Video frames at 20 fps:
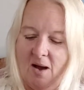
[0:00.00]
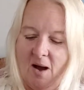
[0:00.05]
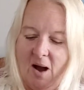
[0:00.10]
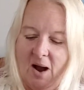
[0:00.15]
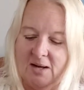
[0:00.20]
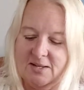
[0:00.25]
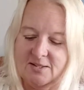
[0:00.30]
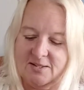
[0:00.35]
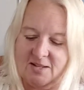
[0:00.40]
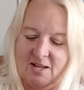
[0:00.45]

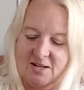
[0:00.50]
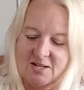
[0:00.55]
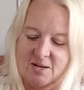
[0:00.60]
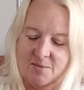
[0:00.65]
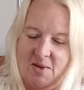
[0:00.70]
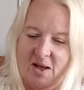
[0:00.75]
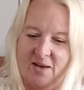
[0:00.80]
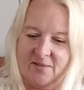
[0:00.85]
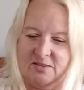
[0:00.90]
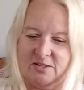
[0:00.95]
I decided I'm
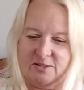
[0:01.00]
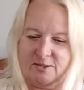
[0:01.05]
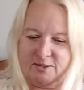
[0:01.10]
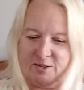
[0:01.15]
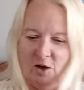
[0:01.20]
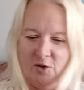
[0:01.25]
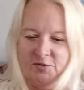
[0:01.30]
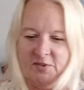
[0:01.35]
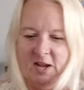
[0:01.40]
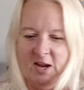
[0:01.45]
having a
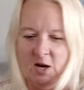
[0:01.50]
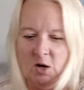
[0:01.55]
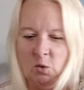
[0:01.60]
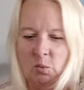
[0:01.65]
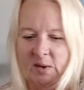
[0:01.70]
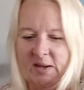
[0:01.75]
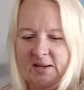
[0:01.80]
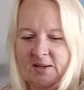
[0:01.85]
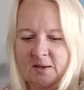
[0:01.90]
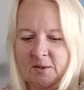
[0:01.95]
self-care
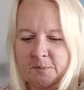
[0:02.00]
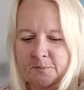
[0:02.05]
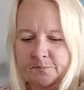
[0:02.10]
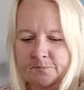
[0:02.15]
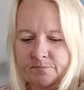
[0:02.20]
week.